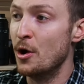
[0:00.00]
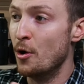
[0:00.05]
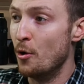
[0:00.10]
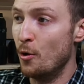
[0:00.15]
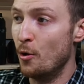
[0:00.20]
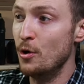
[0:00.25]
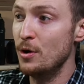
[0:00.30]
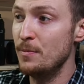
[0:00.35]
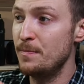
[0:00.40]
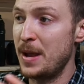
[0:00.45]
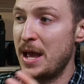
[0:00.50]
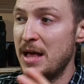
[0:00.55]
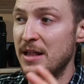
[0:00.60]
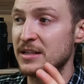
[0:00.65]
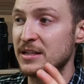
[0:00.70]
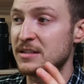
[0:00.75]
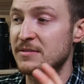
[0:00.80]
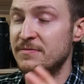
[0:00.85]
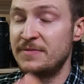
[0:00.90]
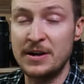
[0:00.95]
or
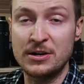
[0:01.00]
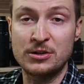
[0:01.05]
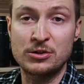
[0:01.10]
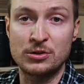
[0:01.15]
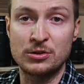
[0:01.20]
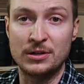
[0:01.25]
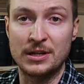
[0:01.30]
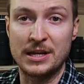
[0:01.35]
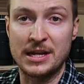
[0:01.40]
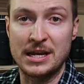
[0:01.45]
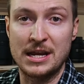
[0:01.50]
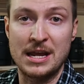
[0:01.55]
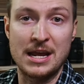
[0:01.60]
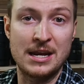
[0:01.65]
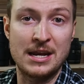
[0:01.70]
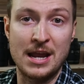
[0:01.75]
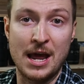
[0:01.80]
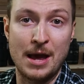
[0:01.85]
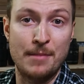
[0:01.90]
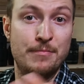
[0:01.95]
balance functionally
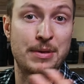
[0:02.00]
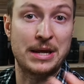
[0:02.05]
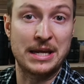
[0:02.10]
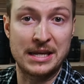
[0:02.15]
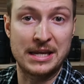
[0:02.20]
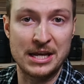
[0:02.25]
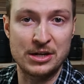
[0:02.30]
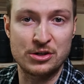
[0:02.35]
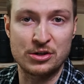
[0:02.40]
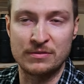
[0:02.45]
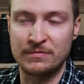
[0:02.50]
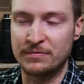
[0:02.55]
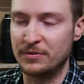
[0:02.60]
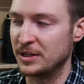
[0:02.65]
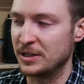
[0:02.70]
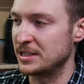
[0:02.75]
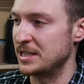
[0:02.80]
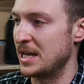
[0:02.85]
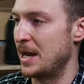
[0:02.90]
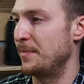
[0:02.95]
in a big kitchen, for
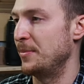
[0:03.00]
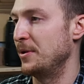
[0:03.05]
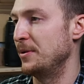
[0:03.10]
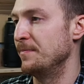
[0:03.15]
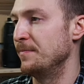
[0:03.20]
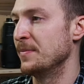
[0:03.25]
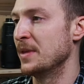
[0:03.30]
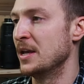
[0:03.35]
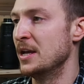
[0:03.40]
example.